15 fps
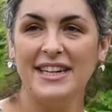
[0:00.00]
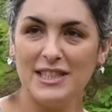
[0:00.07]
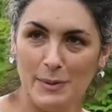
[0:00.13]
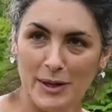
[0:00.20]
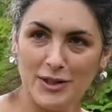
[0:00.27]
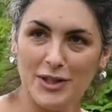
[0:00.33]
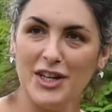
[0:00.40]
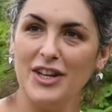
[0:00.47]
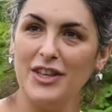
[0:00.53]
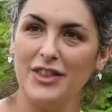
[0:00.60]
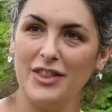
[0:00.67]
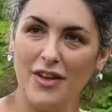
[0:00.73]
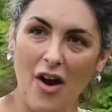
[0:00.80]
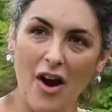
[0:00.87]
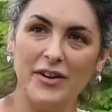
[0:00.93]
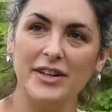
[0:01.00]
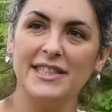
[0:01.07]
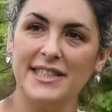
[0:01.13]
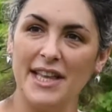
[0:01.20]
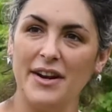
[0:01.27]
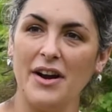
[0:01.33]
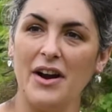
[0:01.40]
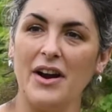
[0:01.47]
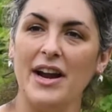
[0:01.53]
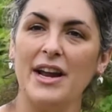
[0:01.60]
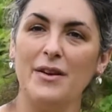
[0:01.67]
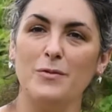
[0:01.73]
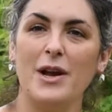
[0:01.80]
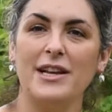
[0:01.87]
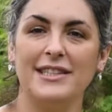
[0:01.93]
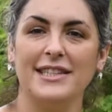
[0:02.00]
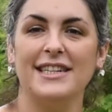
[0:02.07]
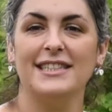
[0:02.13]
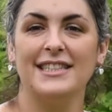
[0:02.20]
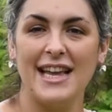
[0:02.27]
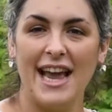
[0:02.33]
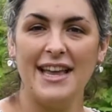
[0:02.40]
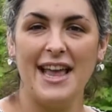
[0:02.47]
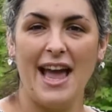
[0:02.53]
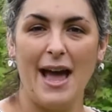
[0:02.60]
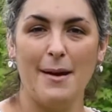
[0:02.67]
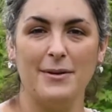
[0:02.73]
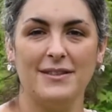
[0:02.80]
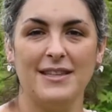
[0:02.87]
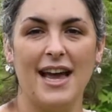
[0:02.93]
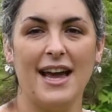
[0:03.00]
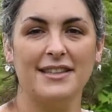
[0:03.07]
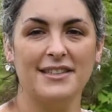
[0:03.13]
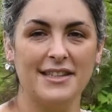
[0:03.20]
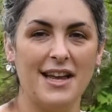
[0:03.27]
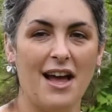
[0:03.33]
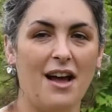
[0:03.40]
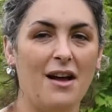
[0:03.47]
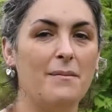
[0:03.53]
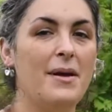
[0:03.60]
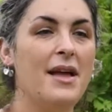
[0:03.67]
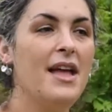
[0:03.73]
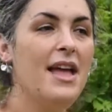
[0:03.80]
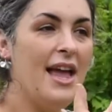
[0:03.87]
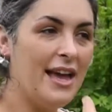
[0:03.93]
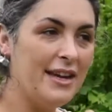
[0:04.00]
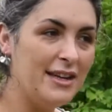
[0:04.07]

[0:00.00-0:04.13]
especially the artists that are in residence at Habitat, to come and